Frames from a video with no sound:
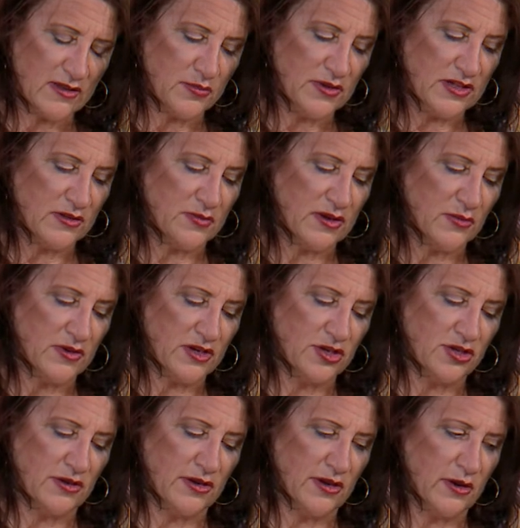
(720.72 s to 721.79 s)
piece, but I wanna
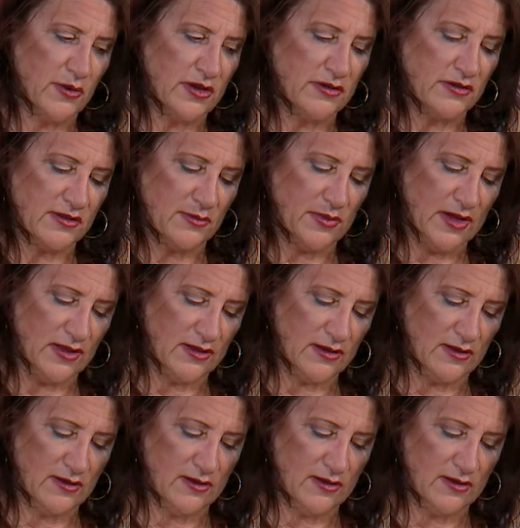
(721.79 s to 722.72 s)
show you how I use the palette.